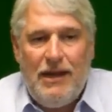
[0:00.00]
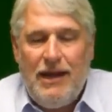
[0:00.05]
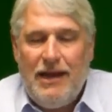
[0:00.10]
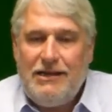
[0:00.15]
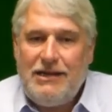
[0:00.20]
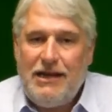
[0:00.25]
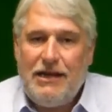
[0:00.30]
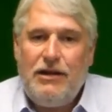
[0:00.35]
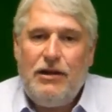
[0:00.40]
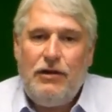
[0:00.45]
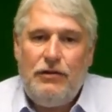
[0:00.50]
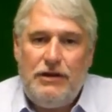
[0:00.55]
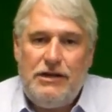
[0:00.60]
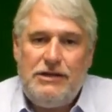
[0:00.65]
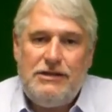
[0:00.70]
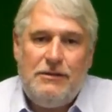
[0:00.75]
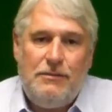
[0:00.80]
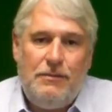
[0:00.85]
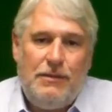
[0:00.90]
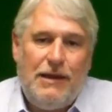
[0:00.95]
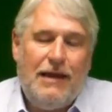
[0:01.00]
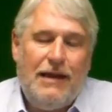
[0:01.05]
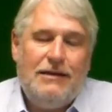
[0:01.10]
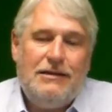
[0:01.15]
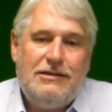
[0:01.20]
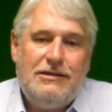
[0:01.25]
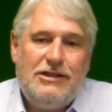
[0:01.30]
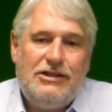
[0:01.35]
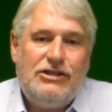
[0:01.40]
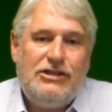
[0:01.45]
it encourages the
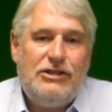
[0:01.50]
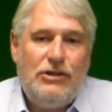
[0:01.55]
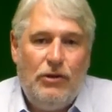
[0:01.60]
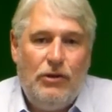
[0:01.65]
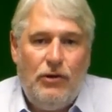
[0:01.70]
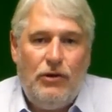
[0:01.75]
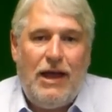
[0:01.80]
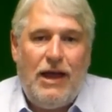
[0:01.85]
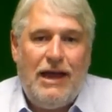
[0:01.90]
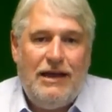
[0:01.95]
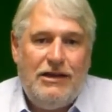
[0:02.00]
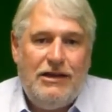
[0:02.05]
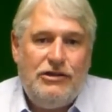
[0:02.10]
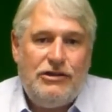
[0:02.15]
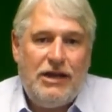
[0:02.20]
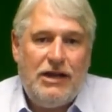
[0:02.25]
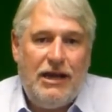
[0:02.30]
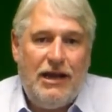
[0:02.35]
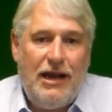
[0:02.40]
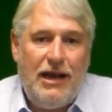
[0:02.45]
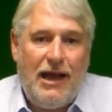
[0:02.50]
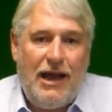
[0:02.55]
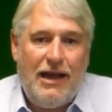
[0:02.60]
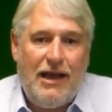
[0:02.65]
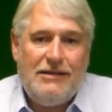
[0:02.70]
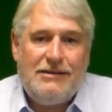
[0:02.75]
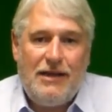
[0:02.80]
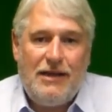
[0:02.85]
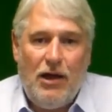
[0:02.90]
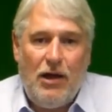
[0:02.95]
plant to store energy
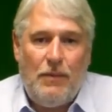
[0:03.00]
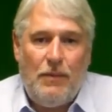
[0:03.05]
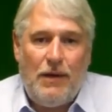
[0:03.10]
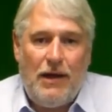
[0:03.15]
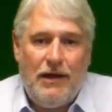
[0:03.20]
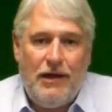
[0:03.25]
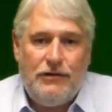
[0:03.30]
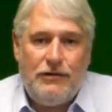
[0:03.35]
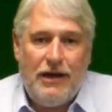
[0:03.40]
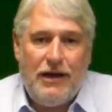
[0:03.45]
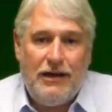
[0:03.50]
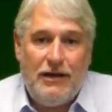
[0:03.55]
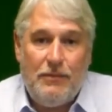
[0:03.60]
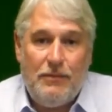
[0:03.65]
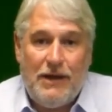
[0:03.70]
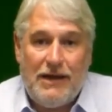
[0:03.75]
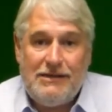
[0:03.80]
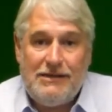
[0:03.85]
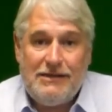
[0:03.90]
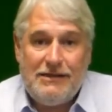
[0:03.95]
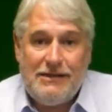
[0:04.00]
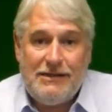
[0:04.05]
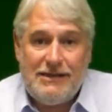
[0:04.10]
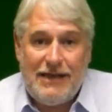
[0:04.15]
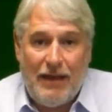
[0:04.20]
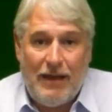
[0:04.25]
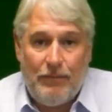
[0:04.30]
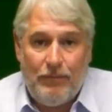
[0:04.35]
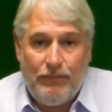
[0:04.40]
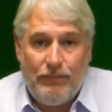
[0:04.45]
as carbohydrate in the base of the
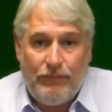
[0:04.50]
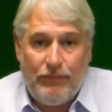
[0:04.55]
stem.